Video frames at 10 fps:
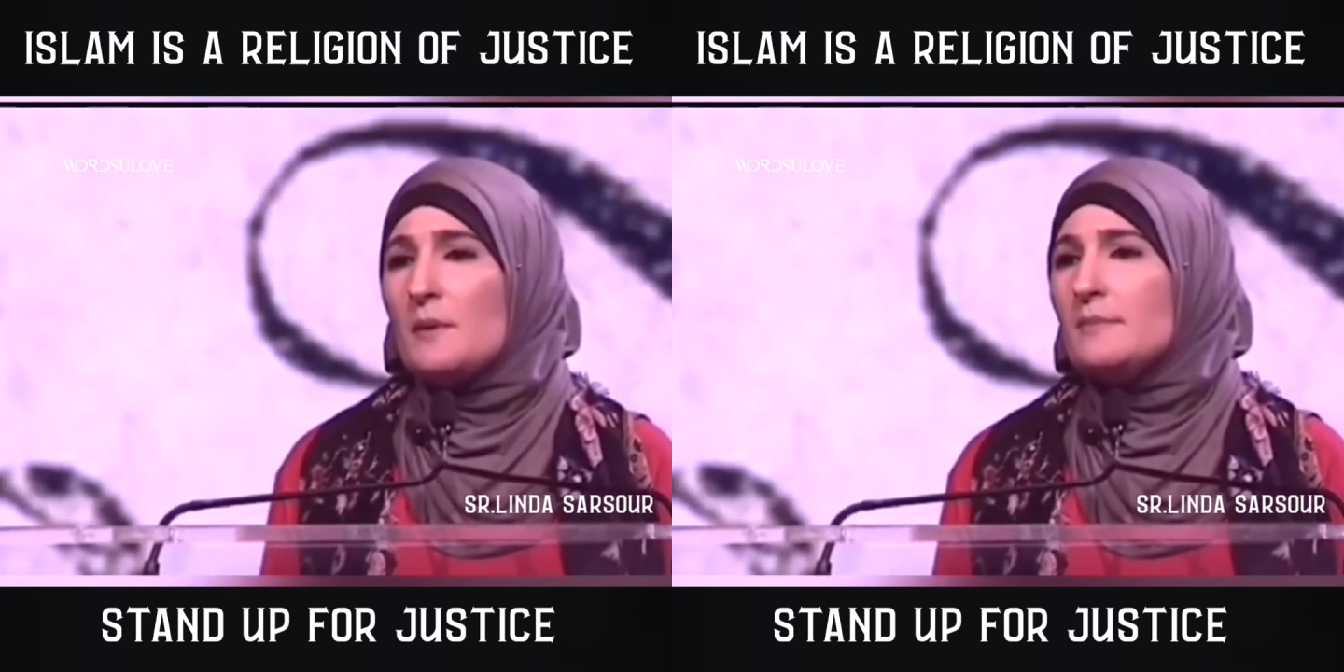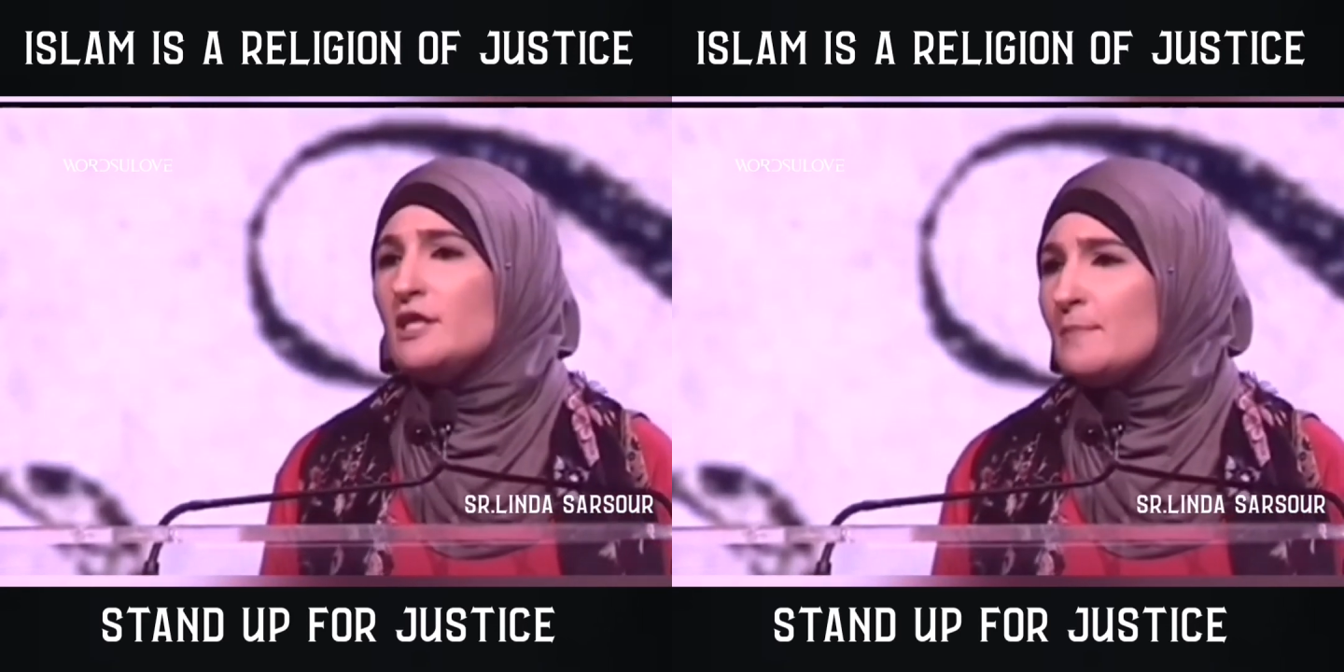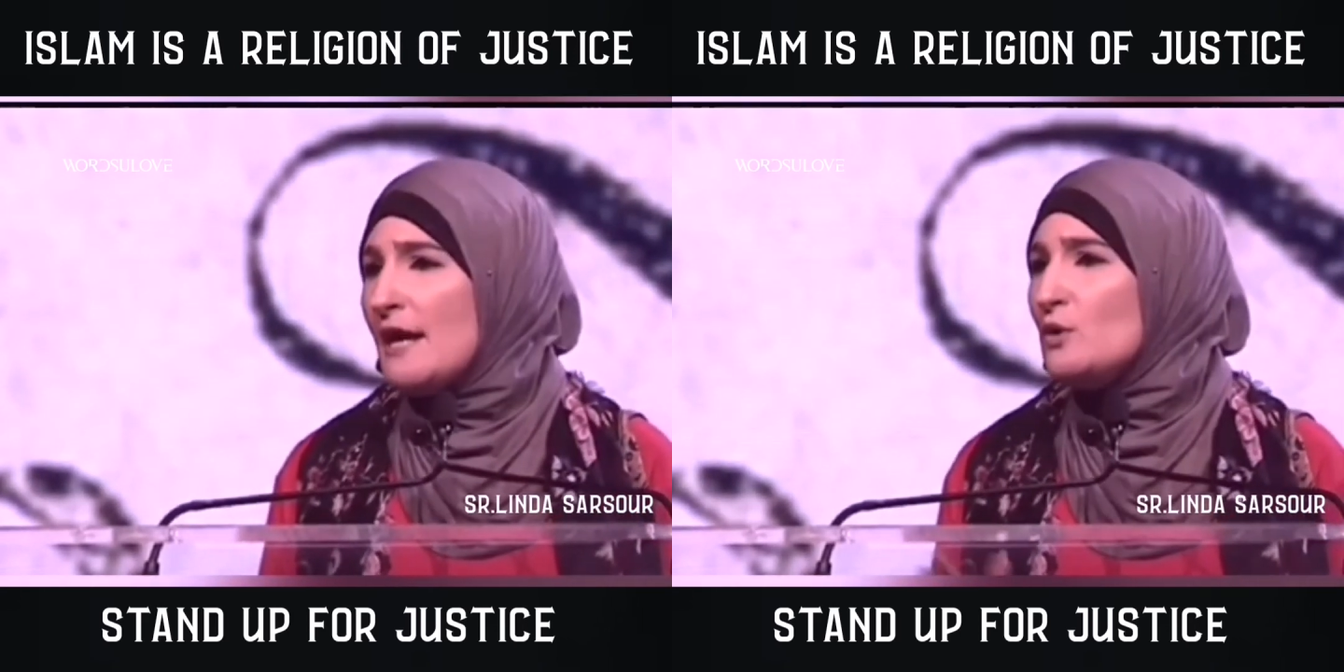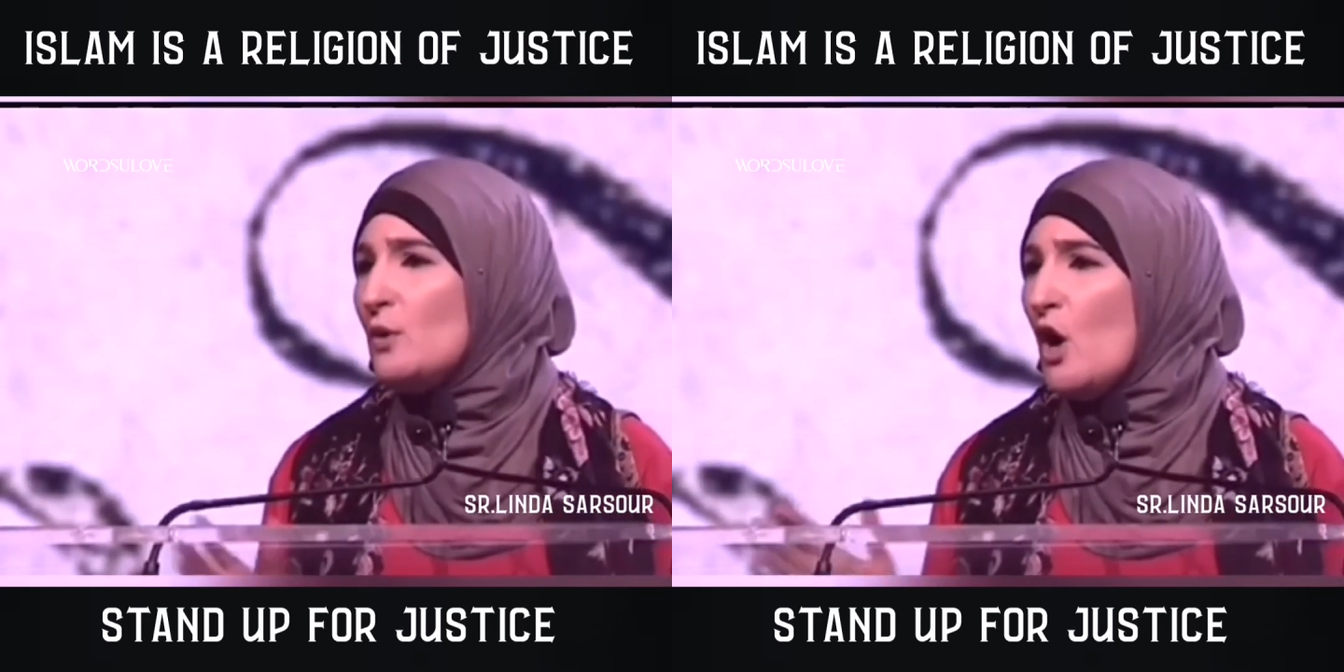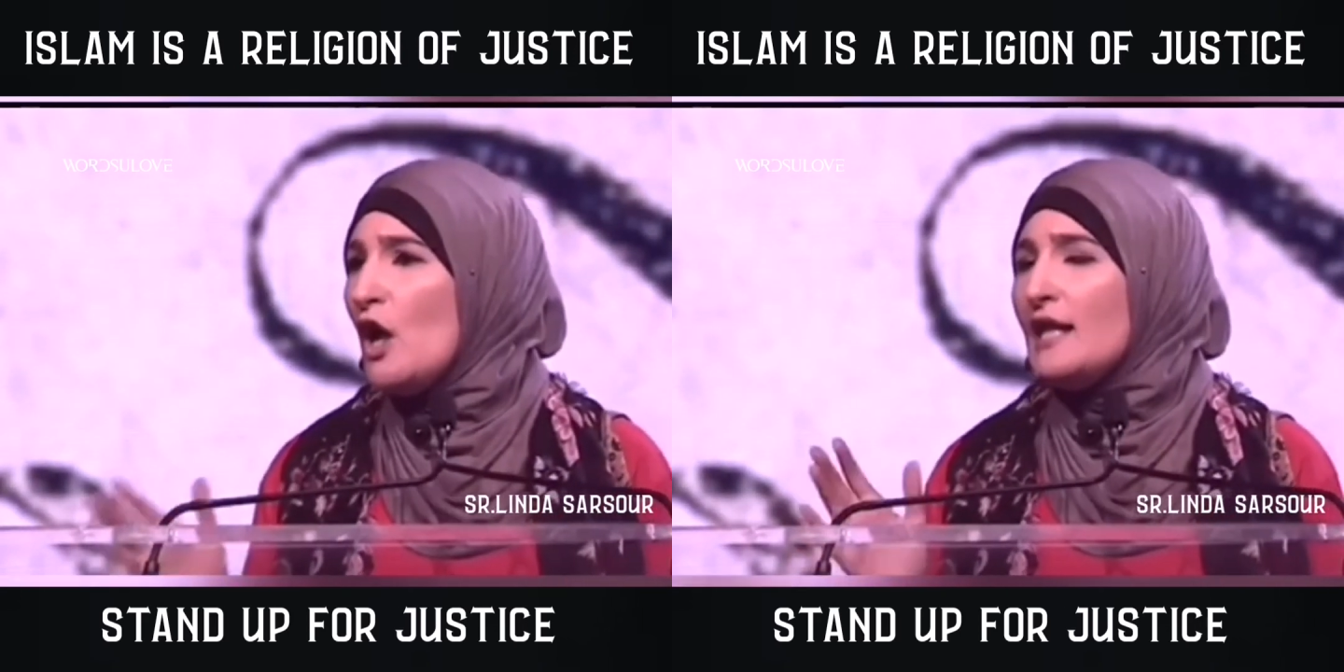and may you
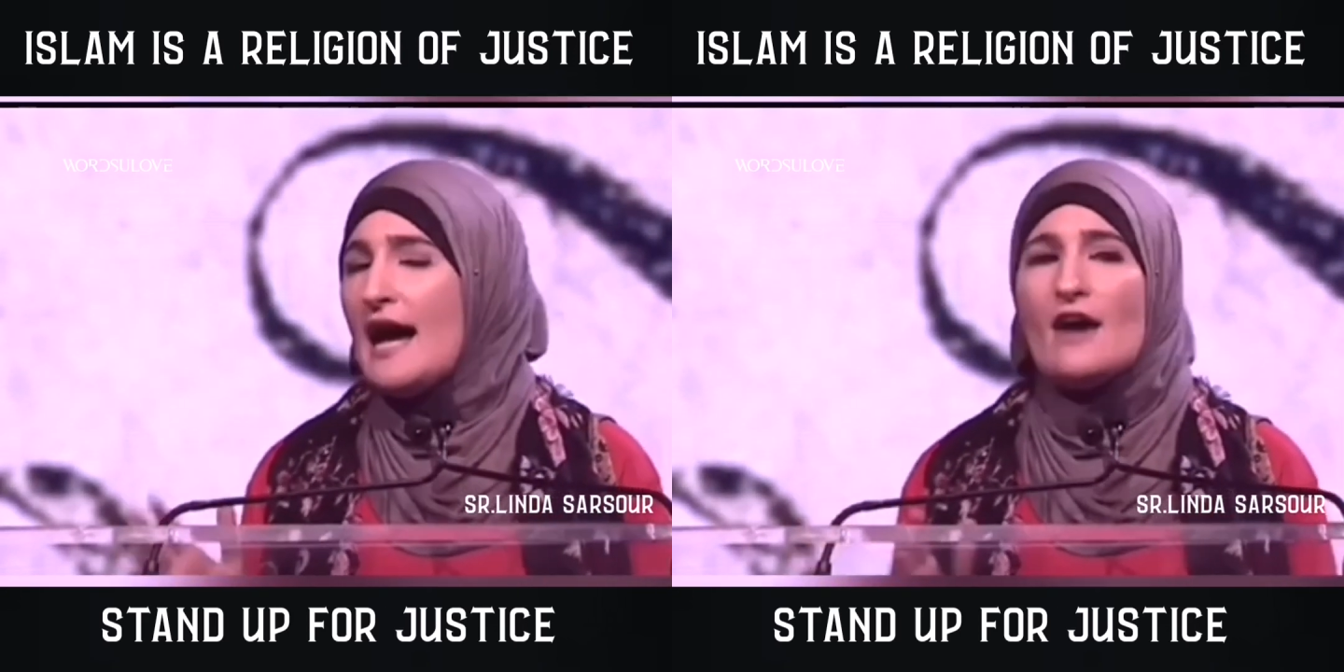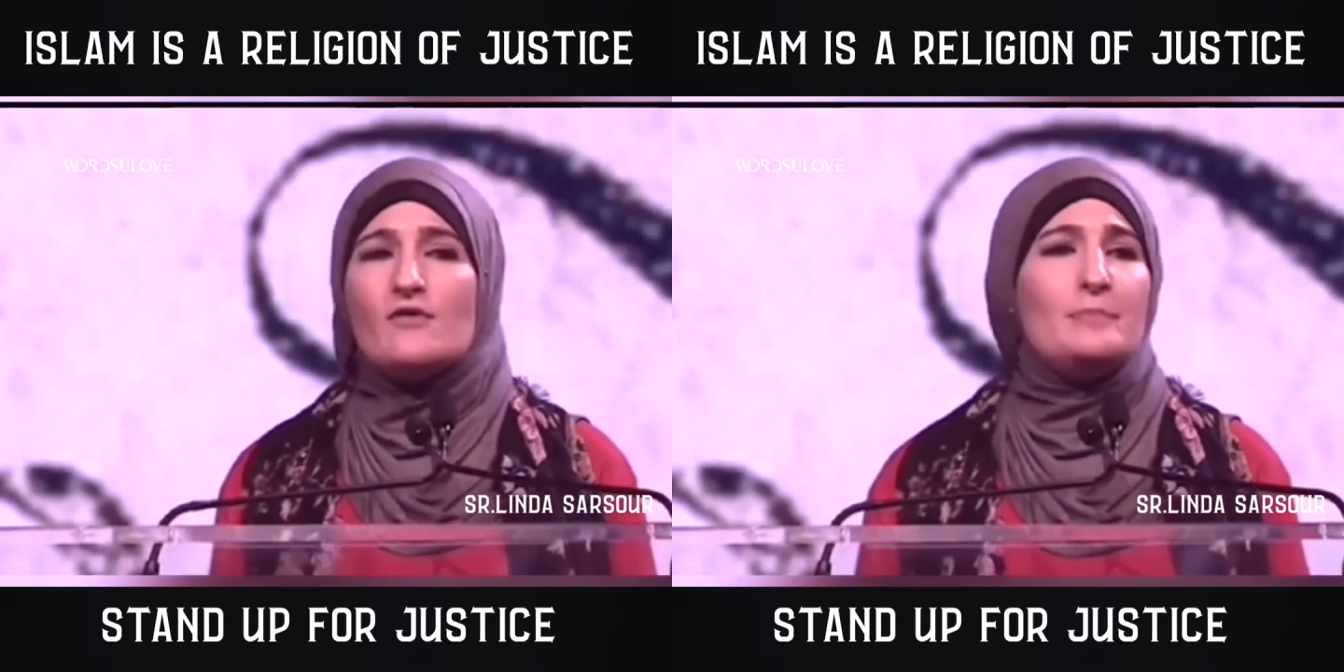all have